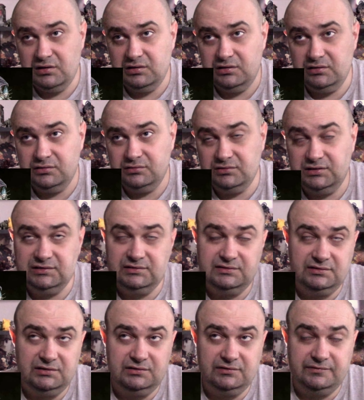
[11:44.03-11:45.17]
and let's
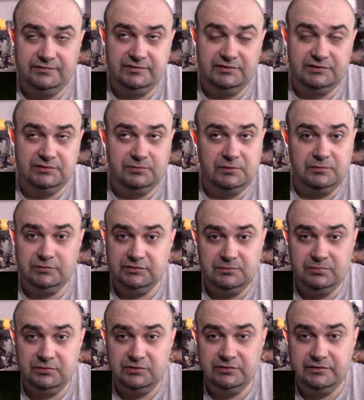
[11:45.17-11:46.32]
say the first one was a
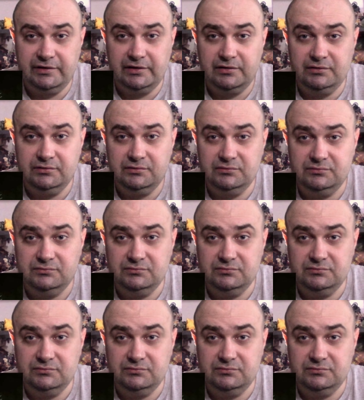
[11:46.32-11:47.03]
Blood Dragon.